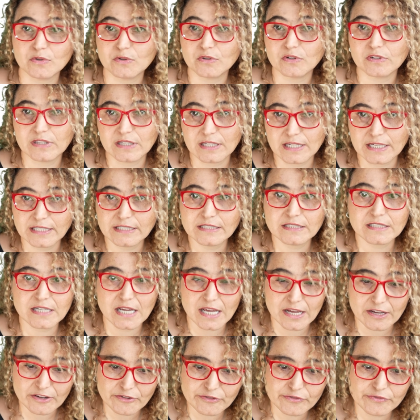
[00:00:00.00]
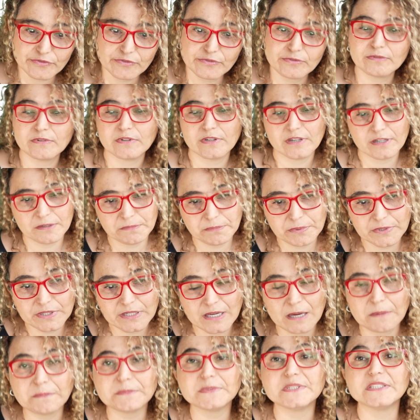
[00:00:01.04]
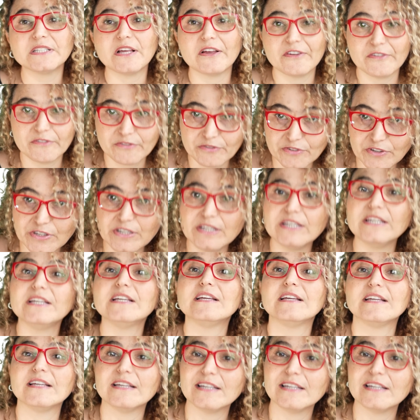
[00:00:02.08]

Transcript: or the letter F, it becomes VES.